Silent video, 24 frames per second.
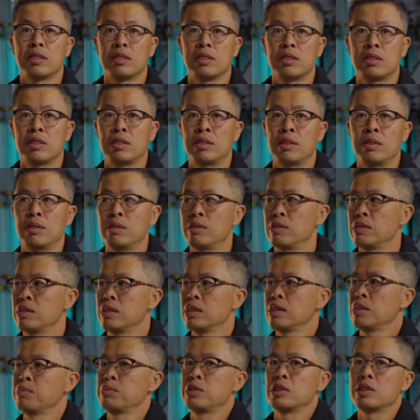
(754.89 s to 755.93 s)
So
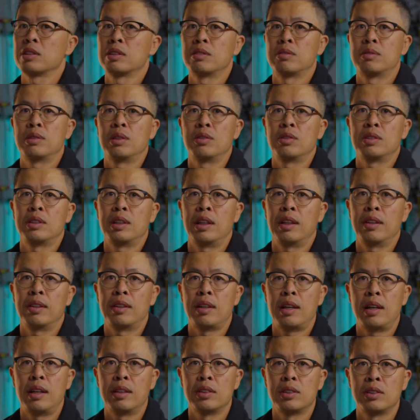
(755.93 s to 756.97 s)
I'm just going to rotate
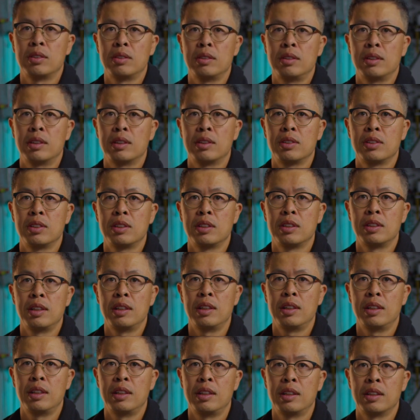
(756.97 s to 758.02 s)
that so you can
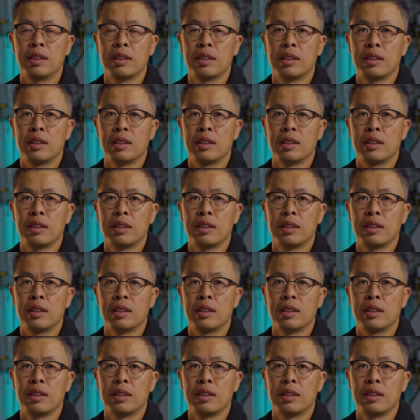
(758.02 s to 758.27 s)
see